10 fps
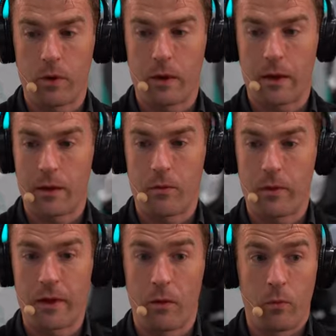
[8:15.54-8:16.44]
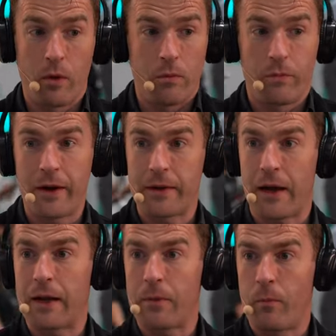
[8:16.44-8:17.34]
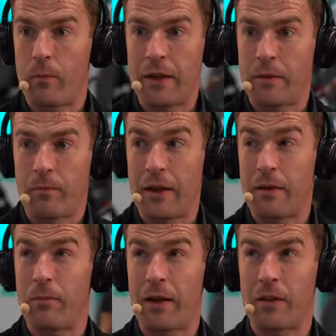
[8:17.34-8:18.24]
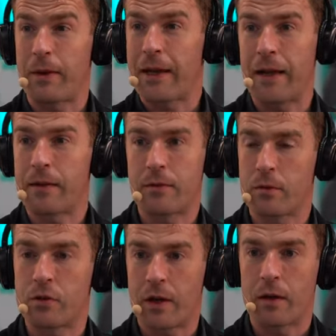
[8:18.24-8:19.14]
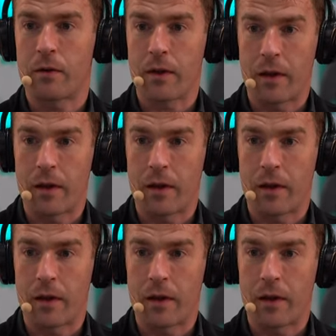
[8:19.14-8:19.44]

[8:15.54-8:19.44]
we'll, uh, you know, we'll find any mean, mean, means we can to sort of share it.